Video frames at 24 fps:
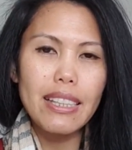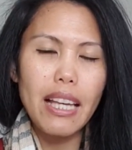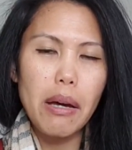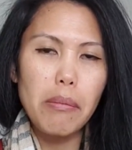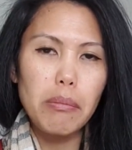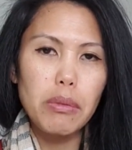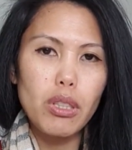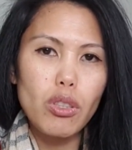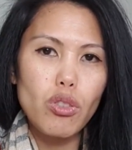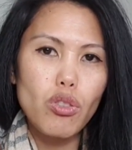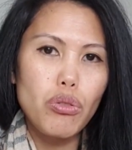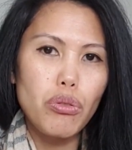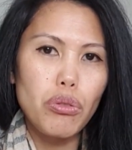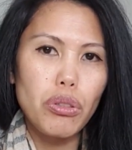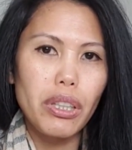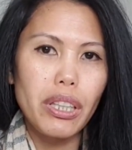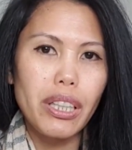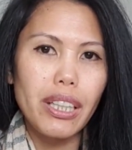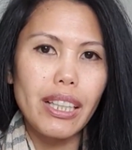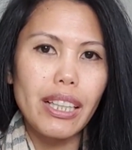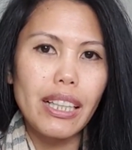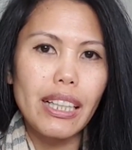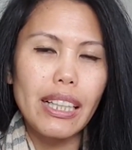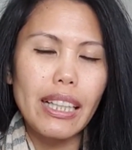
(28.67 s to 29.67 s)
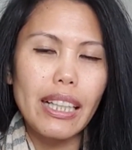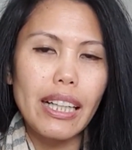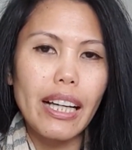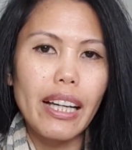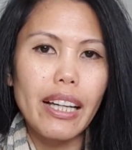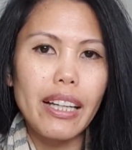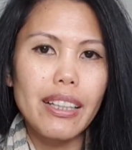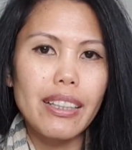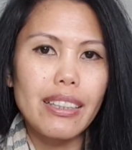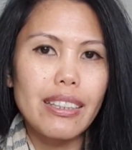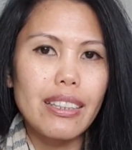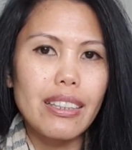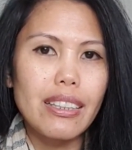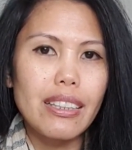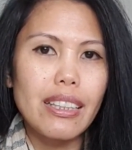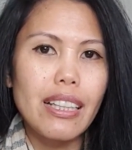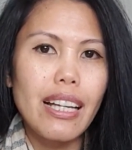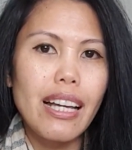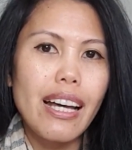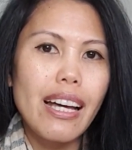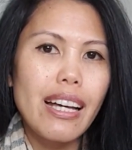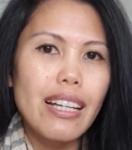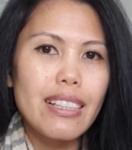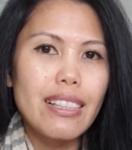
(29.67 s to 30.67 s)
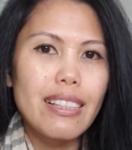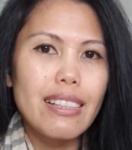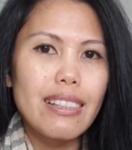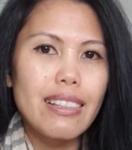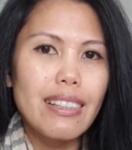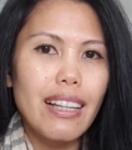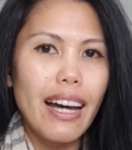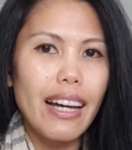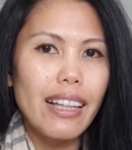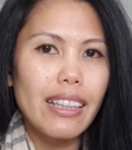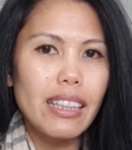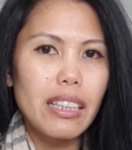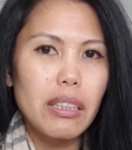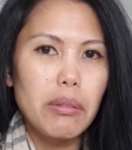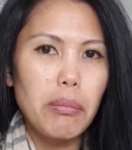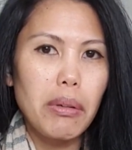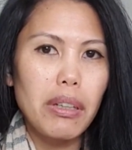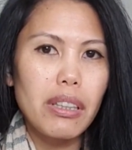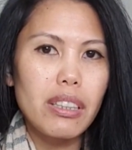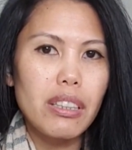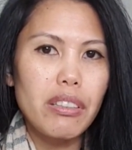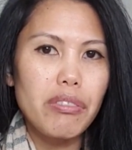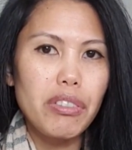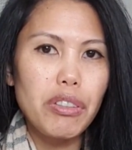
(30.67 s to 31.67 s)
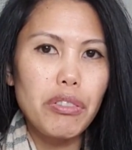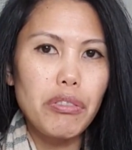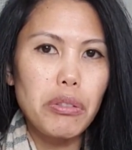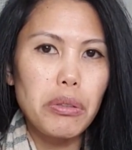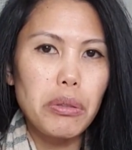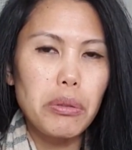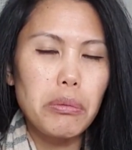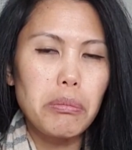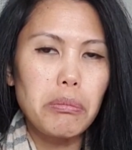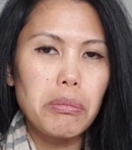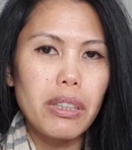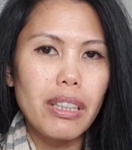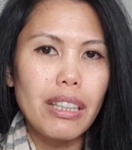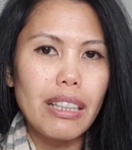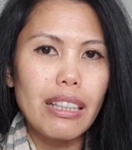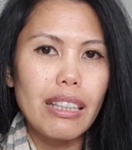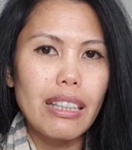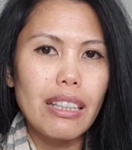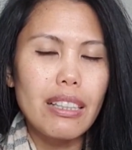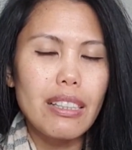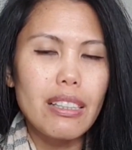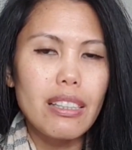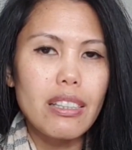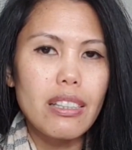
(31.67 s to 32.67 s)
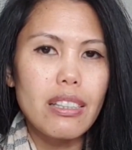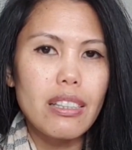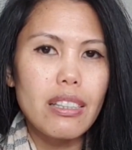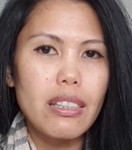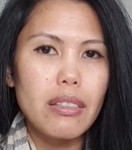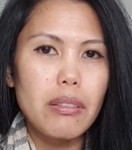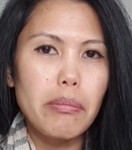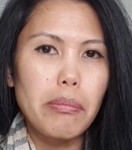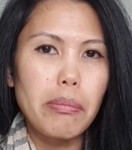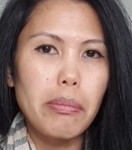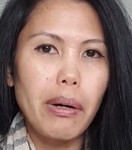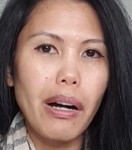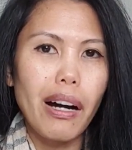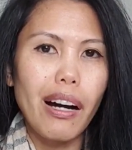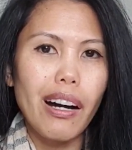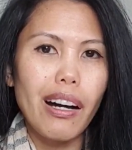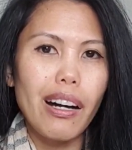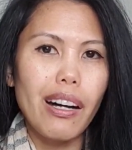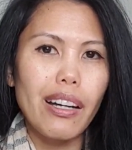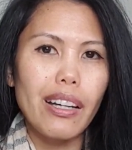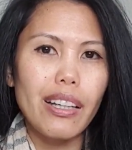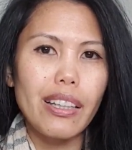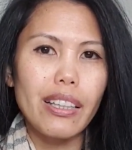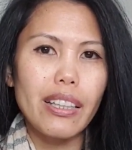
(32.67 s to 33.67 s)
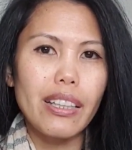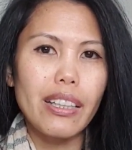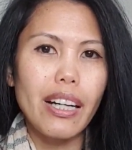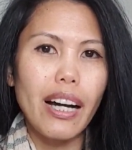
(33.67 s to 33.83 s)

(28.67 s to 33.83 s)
symmetry in styling my living room is by